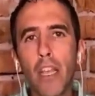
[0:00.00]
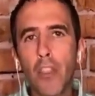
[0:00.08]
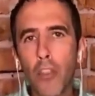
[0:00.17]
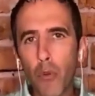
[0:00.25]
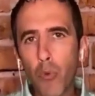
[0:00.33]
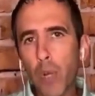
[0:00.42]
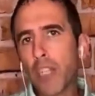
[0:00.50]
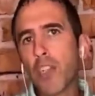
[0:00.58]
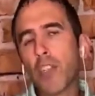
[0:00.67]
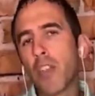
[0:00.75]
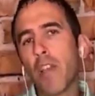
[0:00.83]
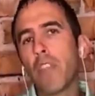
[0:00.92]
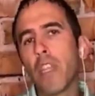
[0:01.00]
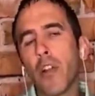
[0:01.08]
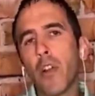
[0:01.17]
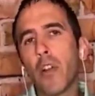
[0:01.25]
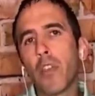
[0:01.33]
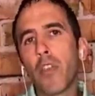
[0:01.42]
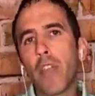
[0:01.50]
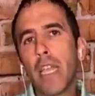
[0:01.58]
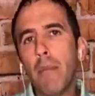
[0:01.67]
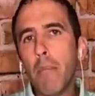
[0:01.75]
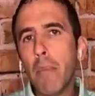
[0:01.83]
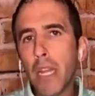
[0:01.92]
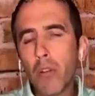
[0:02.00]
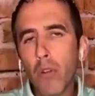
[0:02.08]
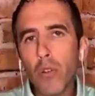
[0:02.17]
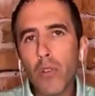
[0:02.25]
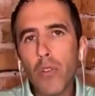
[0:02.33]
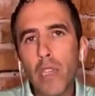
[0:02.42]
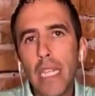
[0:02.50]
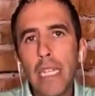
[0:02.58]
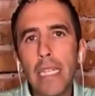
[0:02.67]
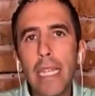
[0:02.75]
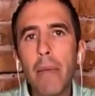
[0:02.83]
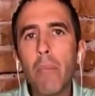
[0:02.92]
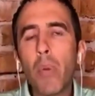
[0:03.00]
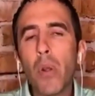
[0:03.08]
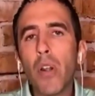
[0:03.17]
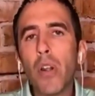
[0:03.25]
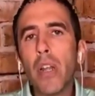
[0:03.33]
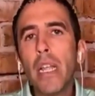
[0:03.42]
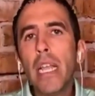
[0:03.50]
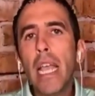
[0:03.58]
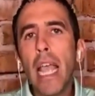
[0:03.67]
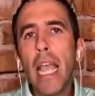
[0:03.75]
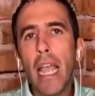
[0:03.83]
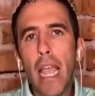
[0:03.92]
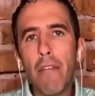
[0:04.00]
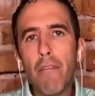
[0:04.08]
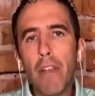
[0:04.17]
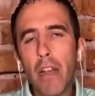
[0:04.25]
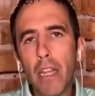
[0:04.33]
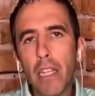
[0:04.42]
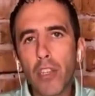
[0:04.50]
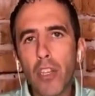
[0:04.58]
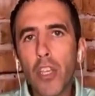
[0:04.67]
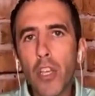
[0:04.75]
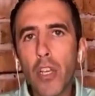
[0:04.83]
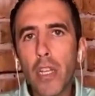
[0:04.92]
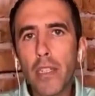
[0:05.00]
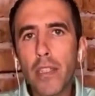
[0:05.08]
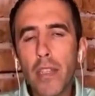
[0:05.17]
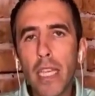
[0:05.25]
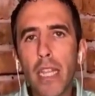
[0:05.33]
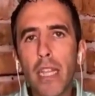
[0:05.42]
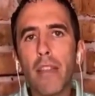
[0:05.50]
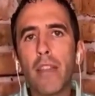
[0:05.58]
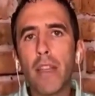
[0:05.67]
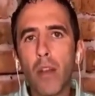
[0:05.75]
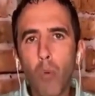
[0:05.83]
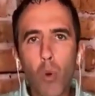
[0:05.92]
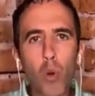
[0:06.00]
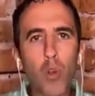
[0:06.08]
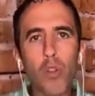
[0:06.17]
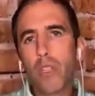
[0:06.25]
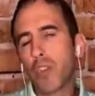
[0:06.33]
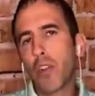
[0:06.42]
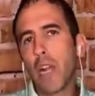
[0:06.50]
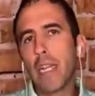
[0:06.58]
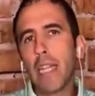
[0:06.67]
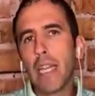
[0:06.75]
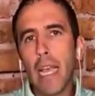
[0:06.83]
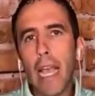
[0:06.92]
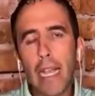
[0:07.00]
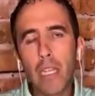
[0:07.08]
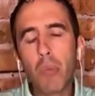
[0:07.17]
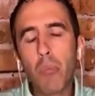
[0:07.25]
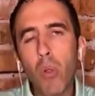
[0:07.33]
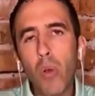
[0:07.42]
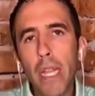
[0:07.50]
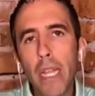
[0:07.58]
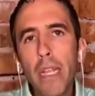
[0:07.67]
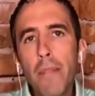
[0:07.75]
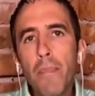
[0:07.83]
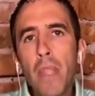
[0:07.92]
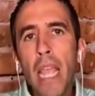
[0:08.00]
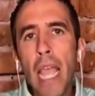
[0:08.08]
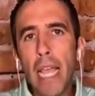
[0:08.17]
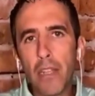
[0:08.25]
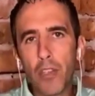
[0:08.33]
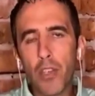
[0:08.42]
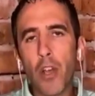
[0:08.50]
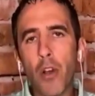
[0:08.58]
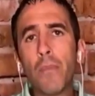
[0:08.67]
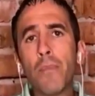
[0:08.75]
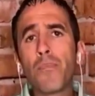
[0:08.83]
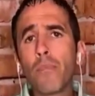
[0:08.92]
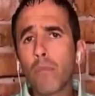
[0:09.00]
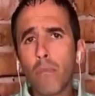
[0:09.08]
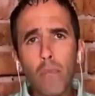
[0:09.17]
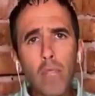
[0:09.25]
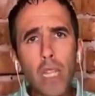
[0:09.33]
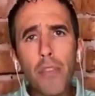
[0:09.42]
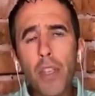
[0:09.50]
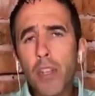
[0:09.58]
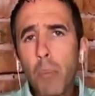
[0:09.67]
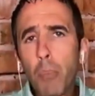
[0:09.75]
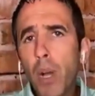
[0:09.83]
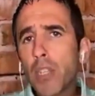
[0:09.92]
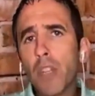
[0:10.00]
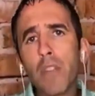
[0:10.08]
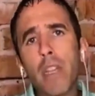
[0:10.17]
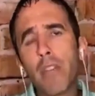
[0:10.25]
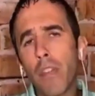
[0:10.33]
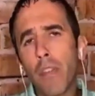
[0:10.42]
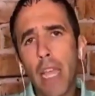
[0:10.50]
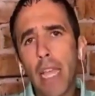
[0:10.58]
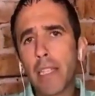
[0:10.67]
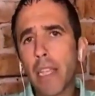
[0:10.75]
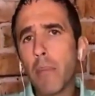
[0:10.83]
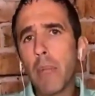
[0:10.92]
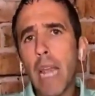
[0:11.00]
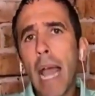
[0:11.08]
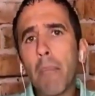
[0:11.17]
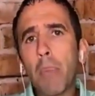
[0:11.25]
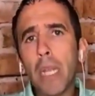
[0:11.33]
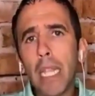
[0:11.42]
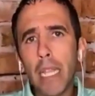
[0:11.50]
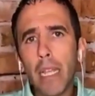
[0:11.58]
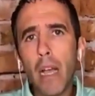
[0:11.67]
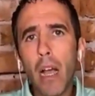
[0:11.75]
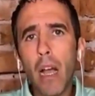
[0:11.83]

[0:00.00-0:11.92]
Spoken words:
the riches of the earth and minerals and timber and various goods that the world has tried to exploit. And so there's a bunch of different things that have been happening